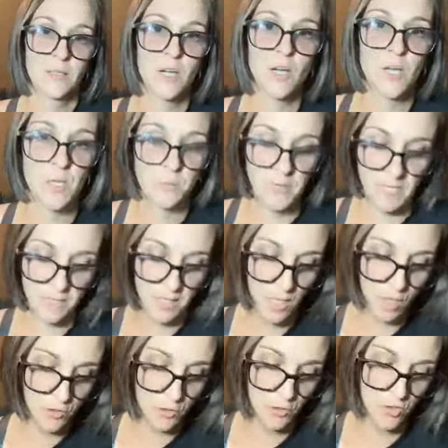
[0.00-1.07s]
All right, Mandy,
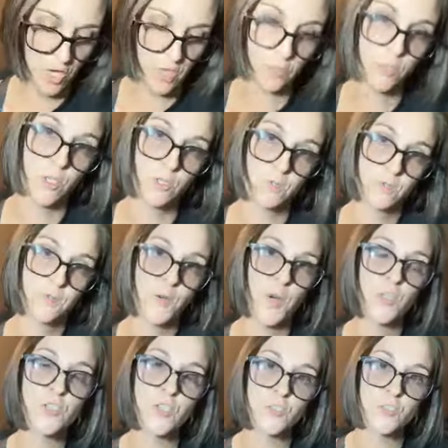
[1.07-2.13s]
I'll do general.
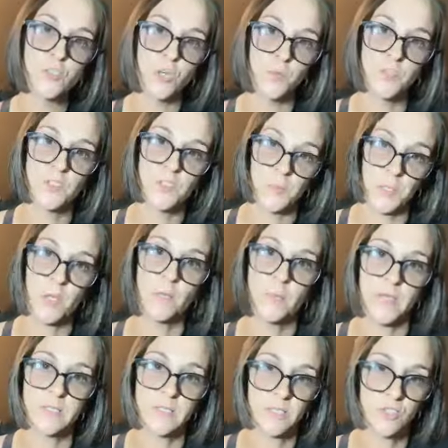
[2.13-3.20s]
First, I'll start with the spirit
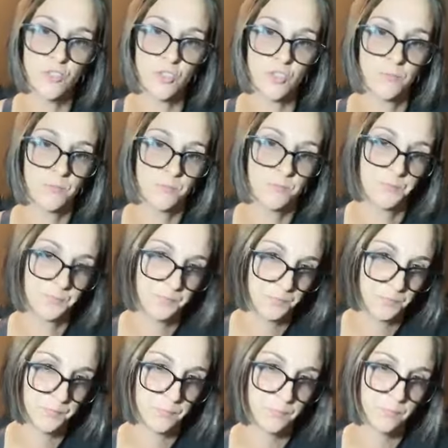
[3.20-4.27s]
message.
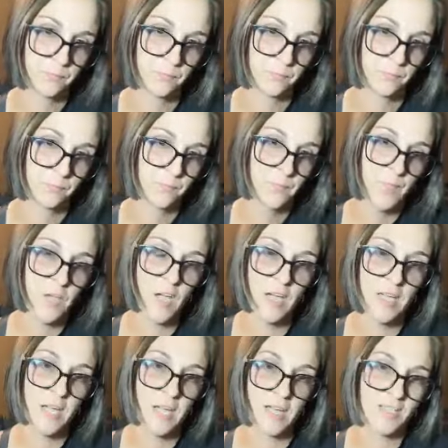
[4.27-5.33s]

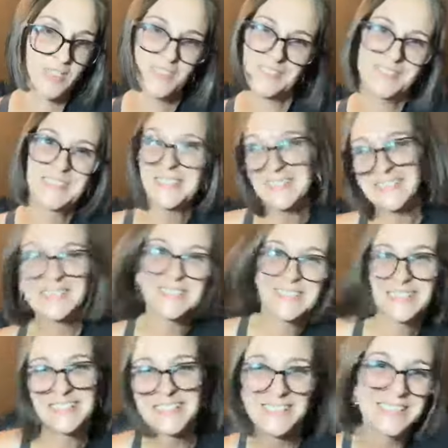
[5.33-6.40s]
Hi, Ash.
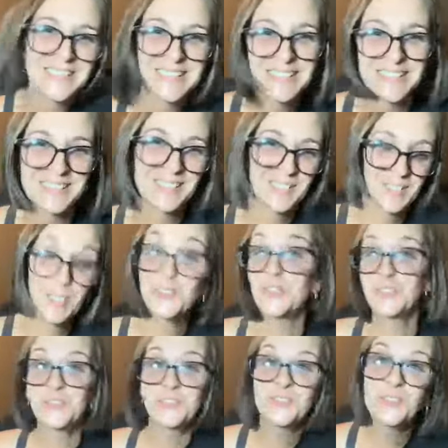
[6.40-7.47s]
This
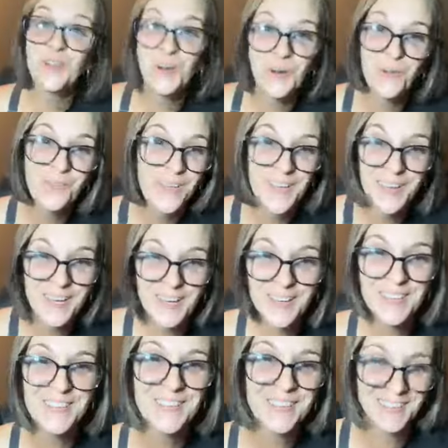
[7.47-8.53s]
is so
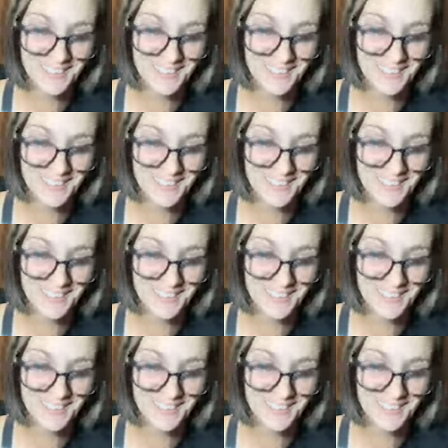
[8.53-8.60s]
weird.